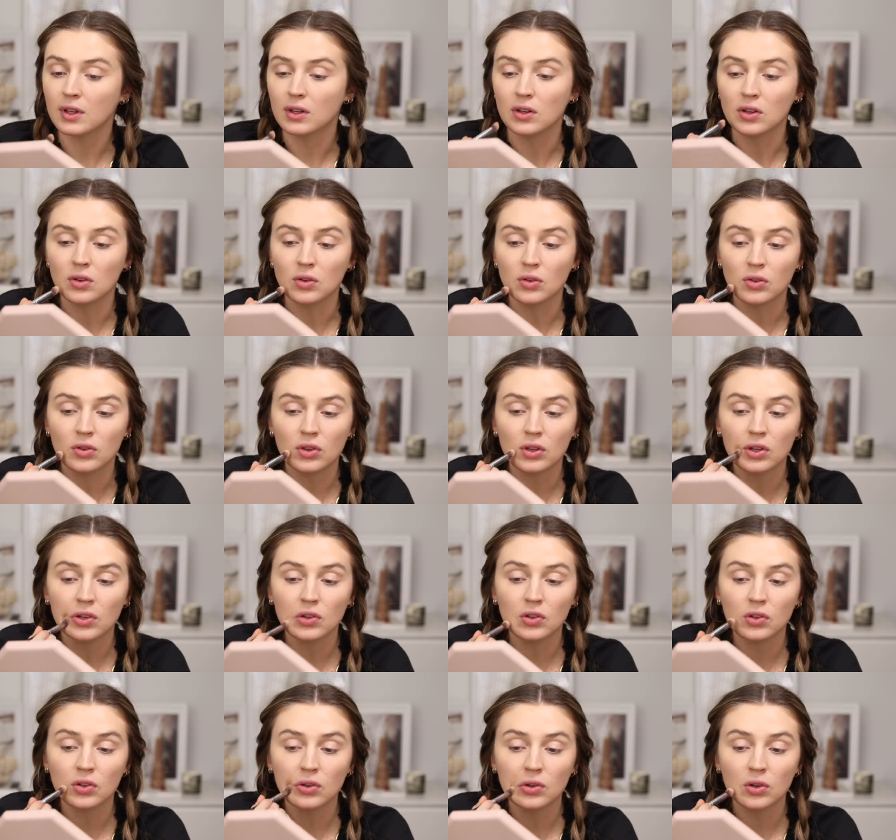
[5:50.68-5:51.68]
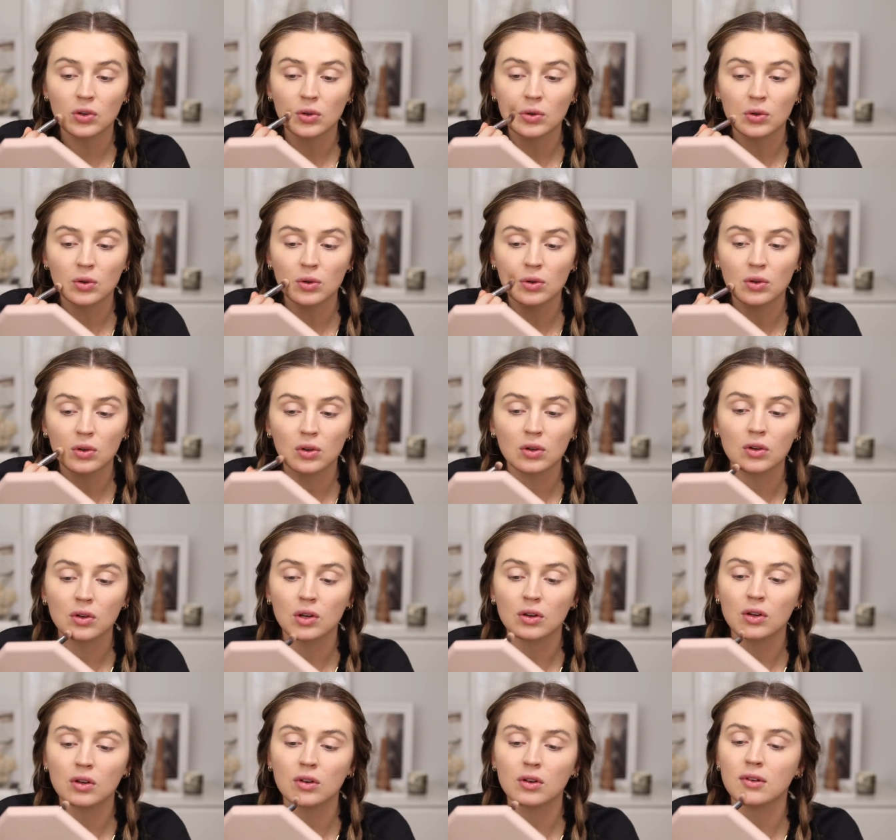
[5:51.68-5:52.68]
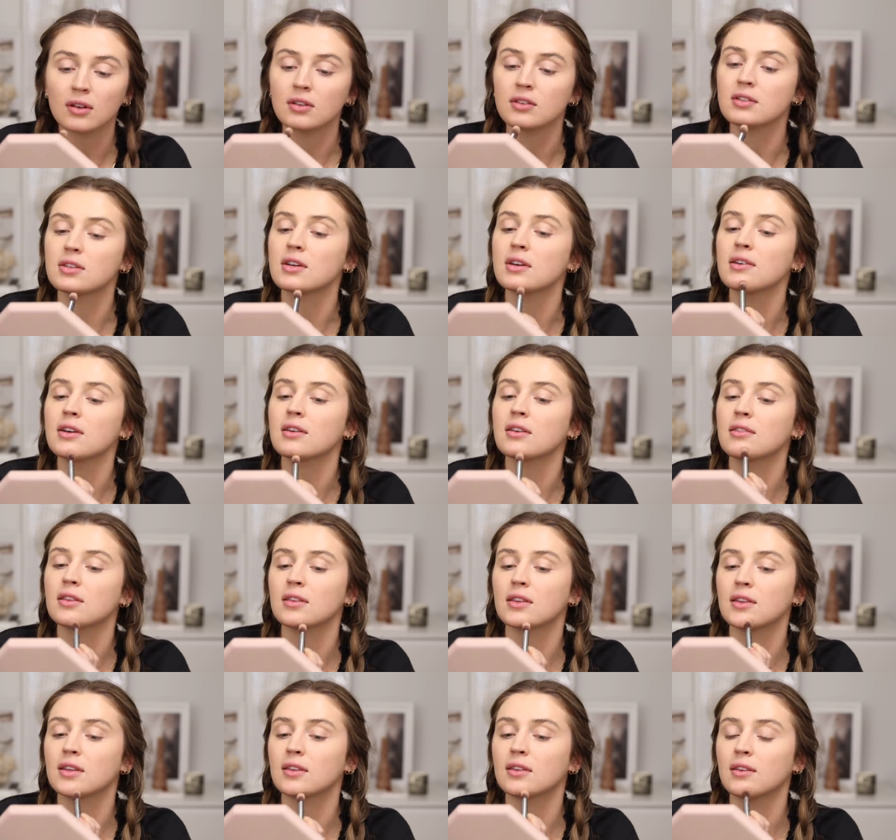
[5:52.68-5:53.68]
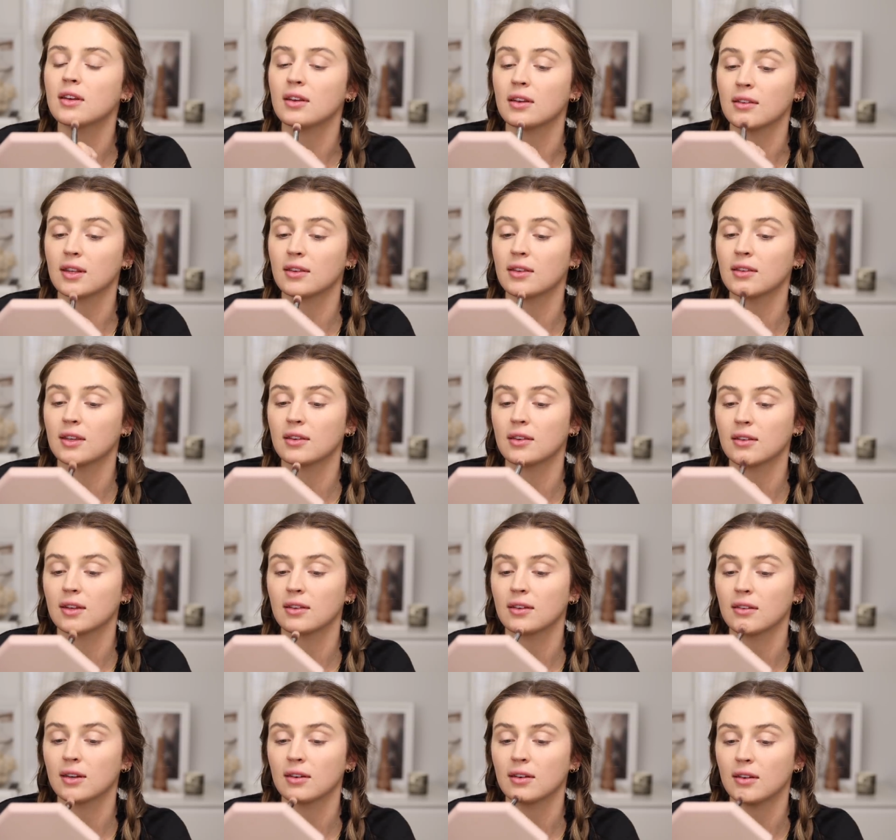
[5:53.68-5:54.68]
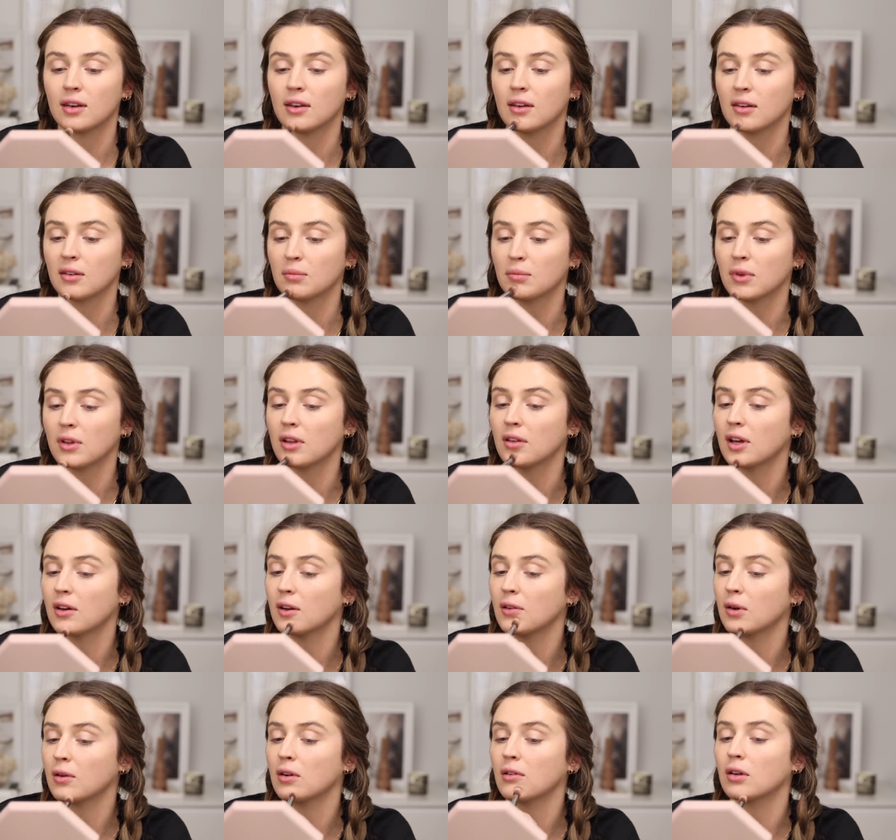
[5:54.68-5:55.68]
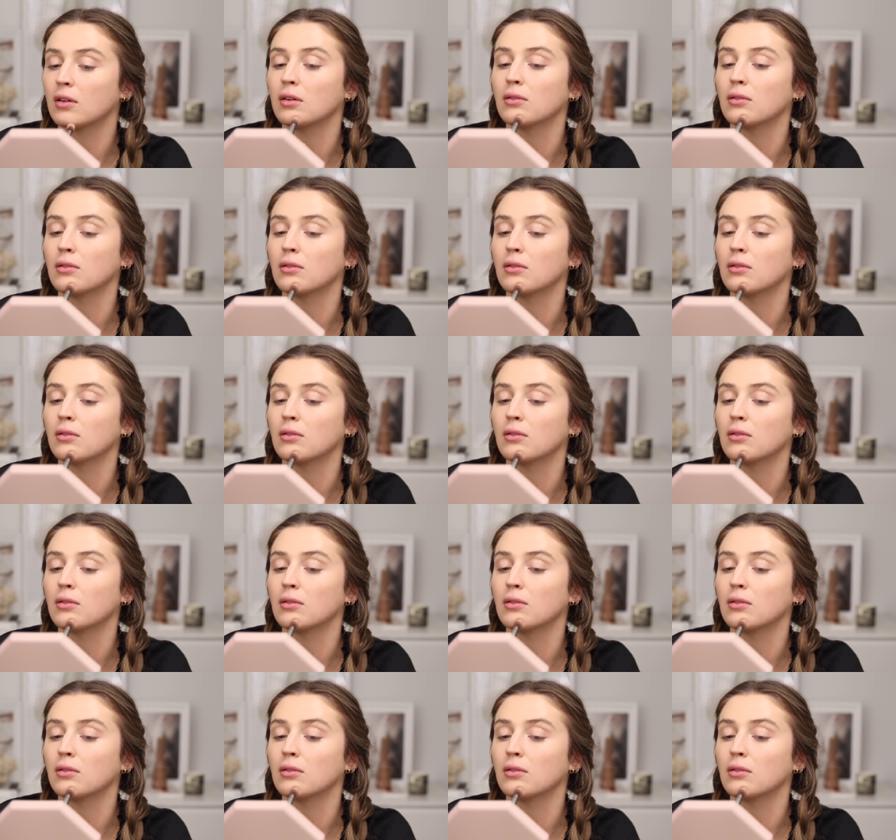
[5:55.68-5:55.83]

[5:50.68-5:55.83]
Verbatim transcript: and use this to attack the zits down below,